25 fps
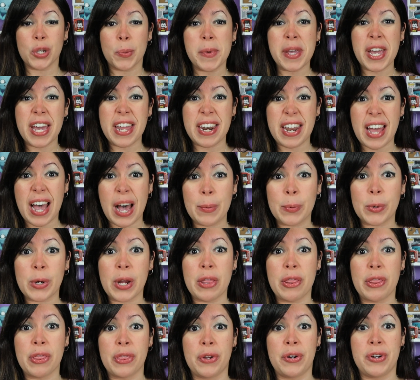took me an hour
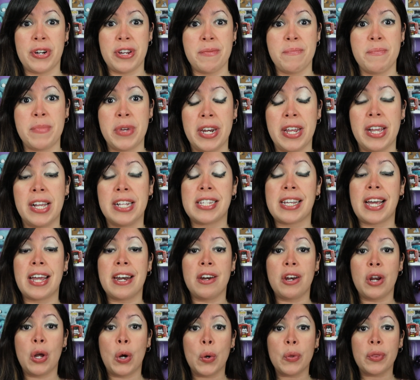and 30 minutes. I
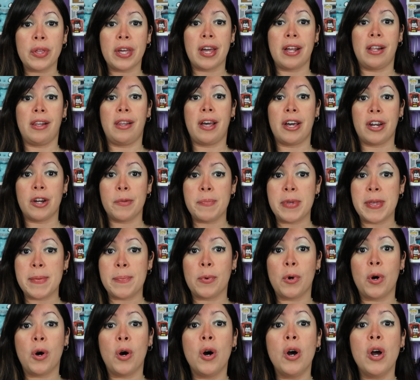know that a lot of
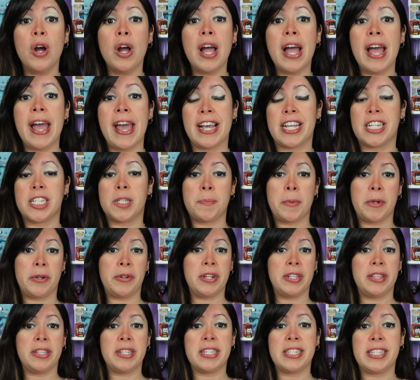people
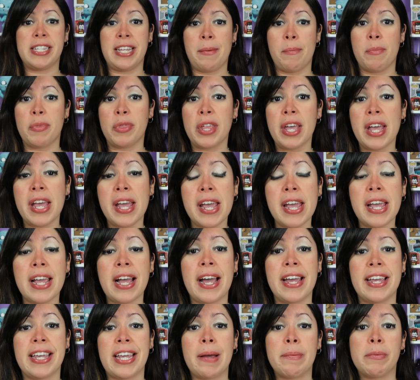experienced the same thing.
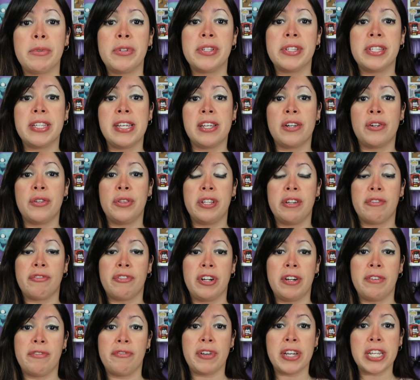I kept on seeing on
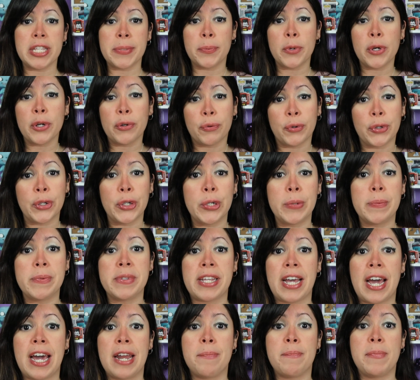different Facebook groups
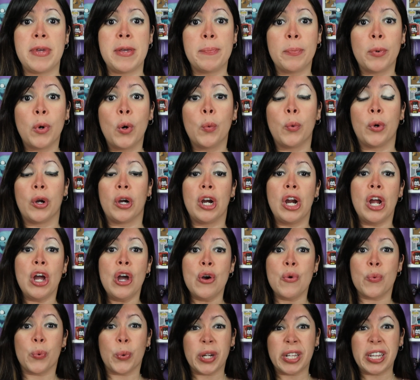that people were
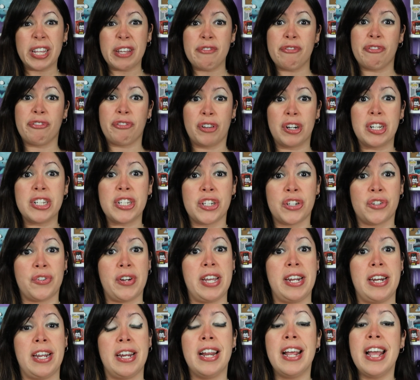really
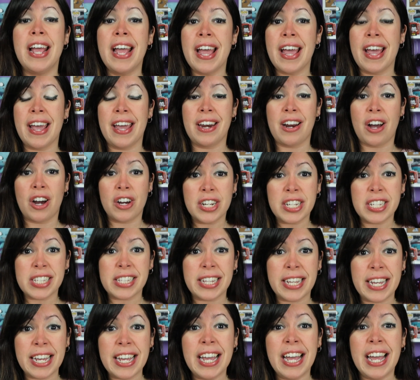frustrated. And
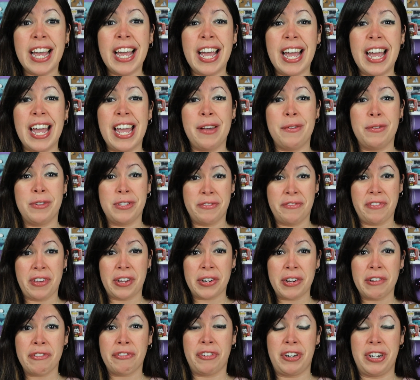honestly, it was
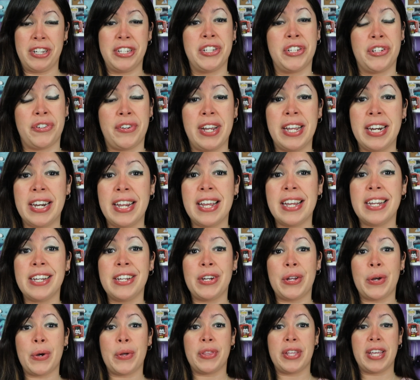very frustrating.
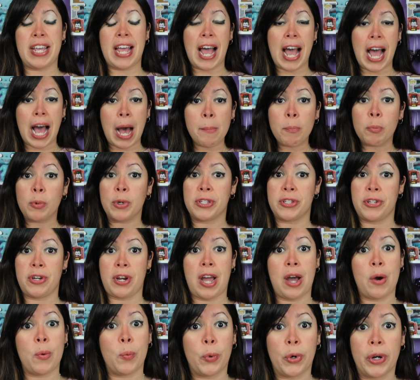You know, the app was
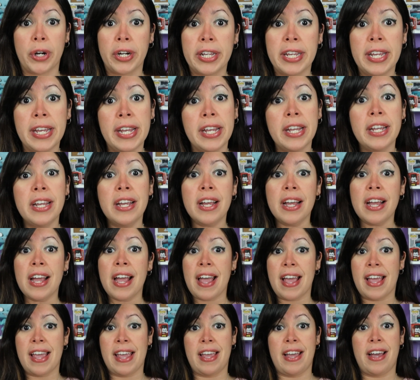not working
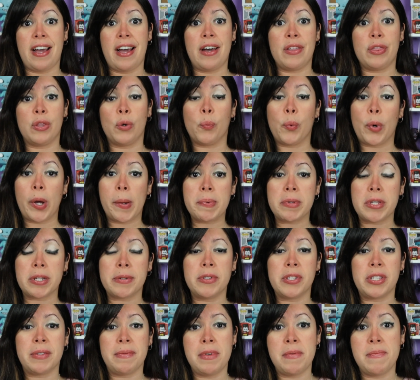and the website
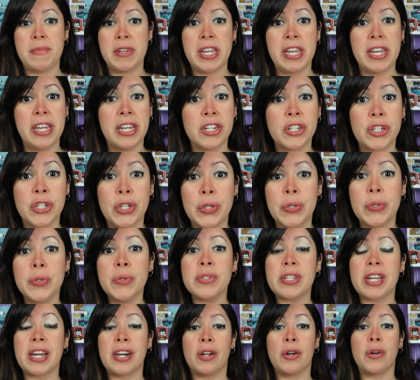was giving me
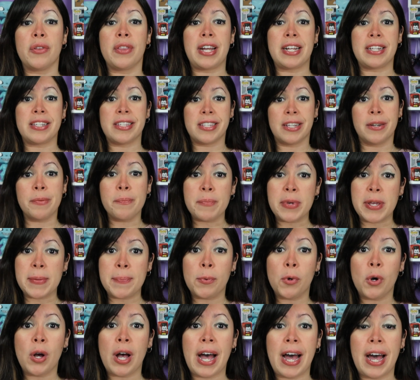issues. I know that some
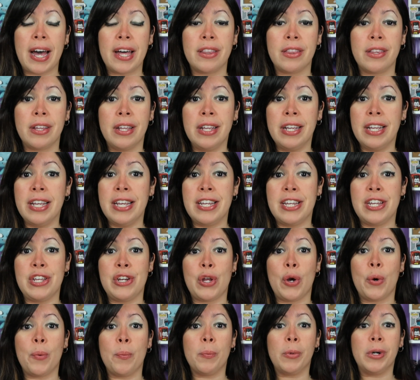people had, you
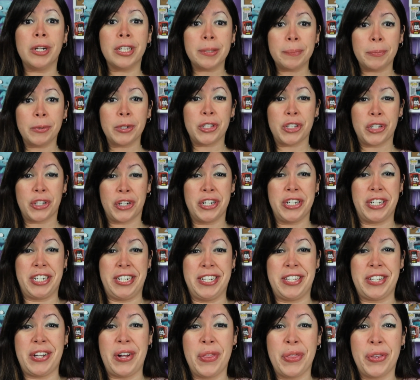know, multiple
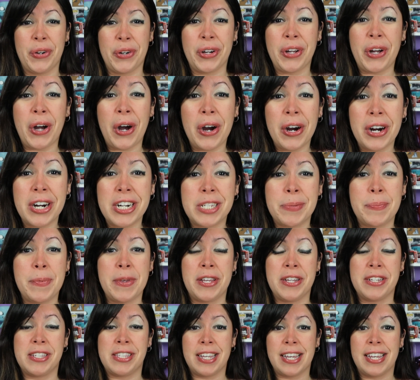charges on their cards
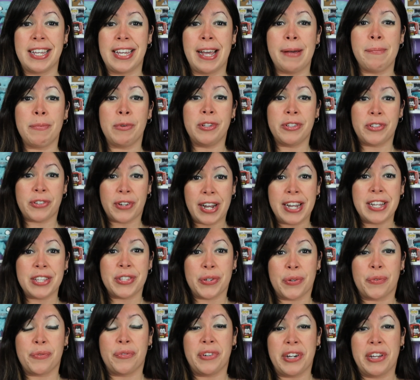because they kept on trying
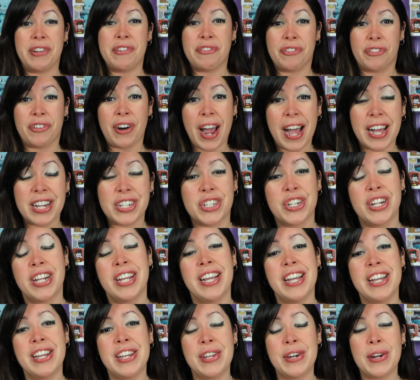to refresh,
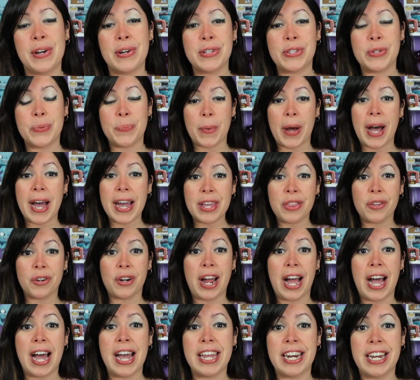you know, to buy
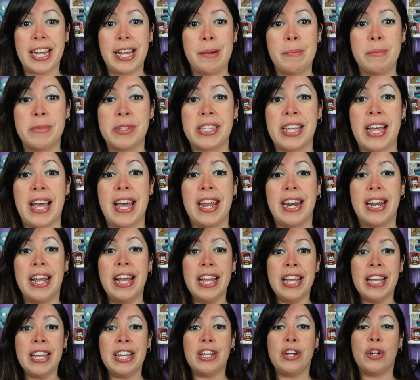their items. And,
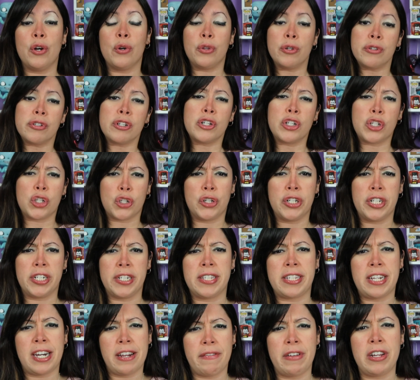you know, those are
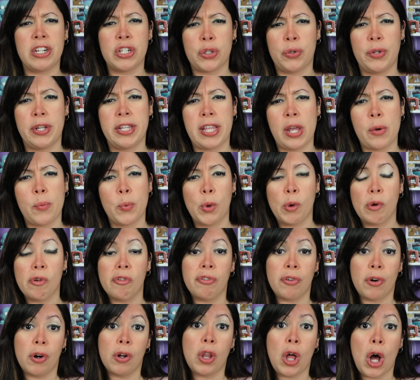charges that eventually they will
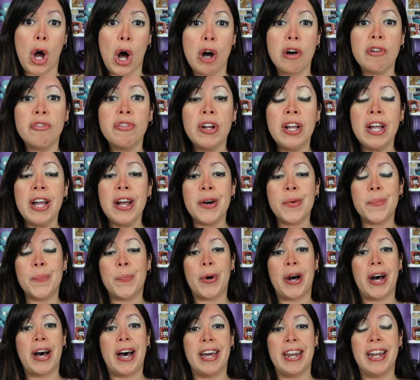fall off.
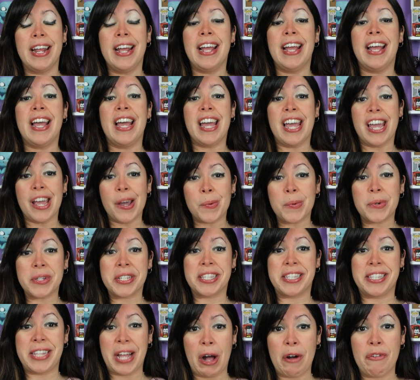But it
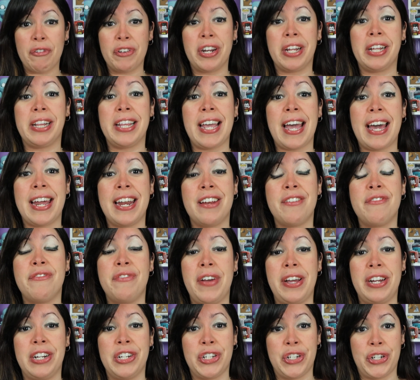was definitely an
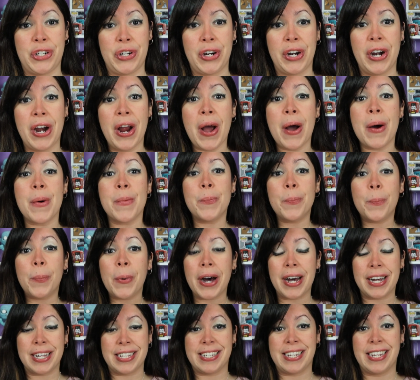adventure.
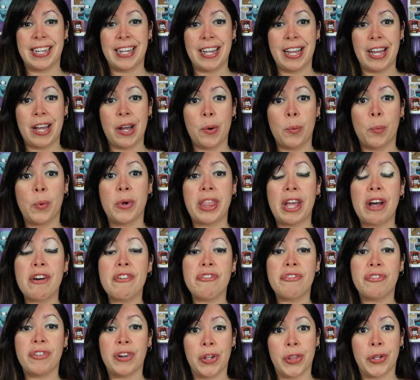But without
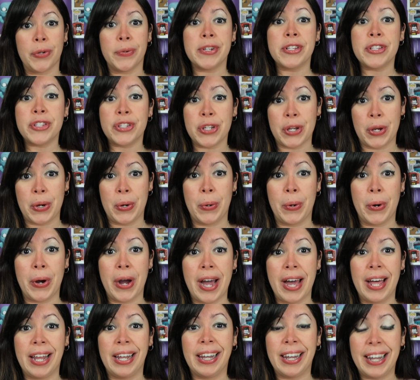further ado,
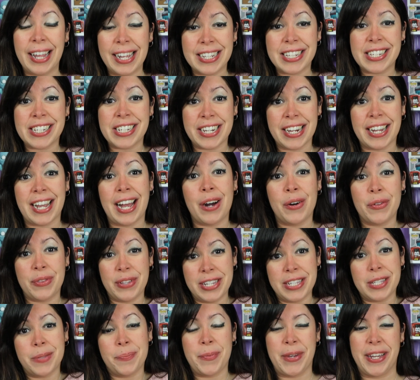let's check out
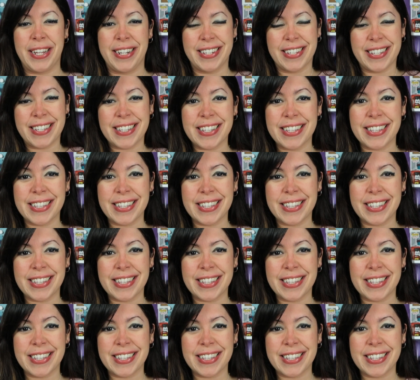these pins.